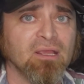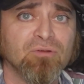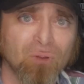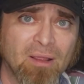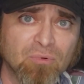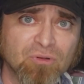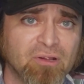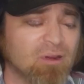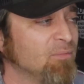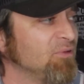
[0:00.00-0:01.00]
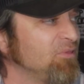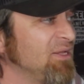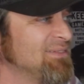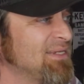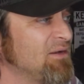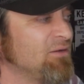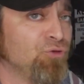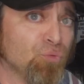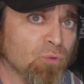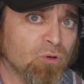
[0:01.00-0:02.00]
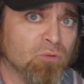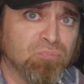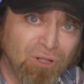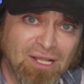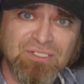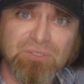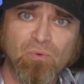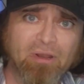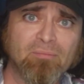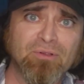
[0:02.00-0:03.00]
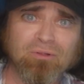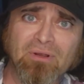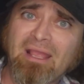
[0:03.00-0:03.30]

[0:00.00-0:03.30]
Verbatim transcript: And you're able to hear everything inside of your room, plus whatever your